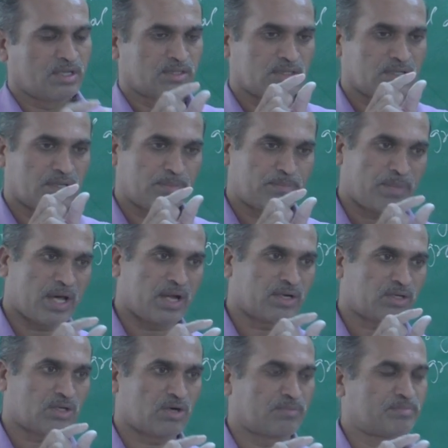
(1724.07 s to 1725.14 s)
the
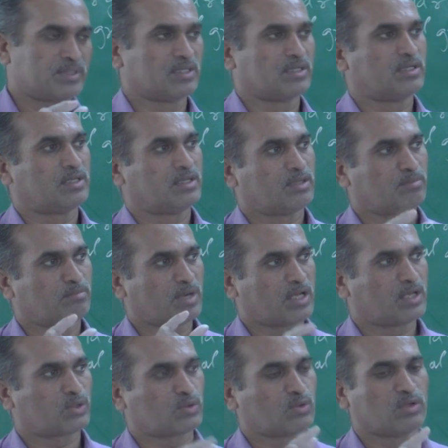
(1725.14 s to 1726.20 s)
part of the
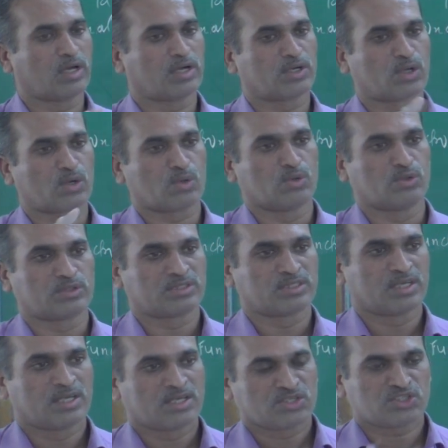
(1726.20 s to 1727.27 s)
molecule undergoes
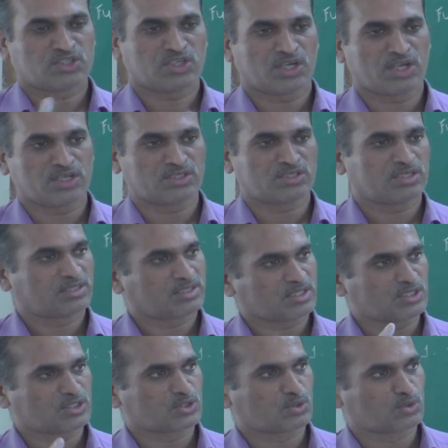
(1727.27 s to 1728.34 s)
change
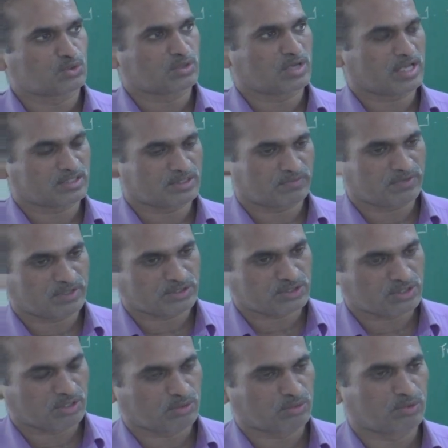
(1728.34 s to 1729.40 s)
is known as a
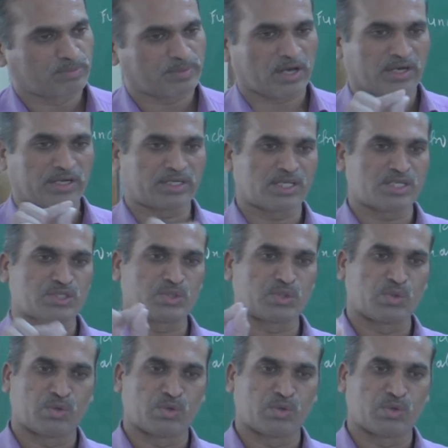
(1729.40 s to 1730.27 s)
functional group, or it is